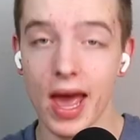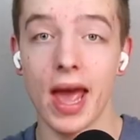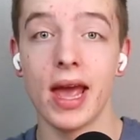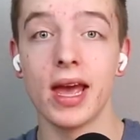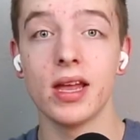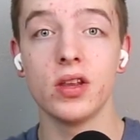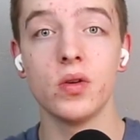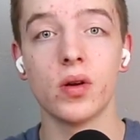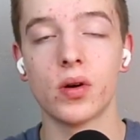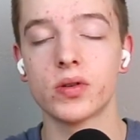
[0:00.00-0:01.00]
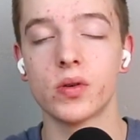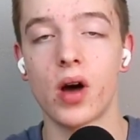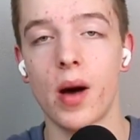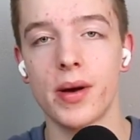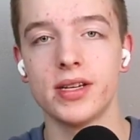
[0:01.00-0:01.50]
And you can also
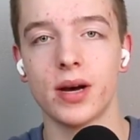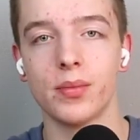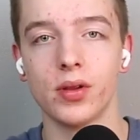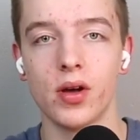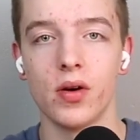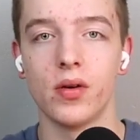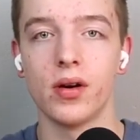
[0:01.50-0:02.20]
comment down below.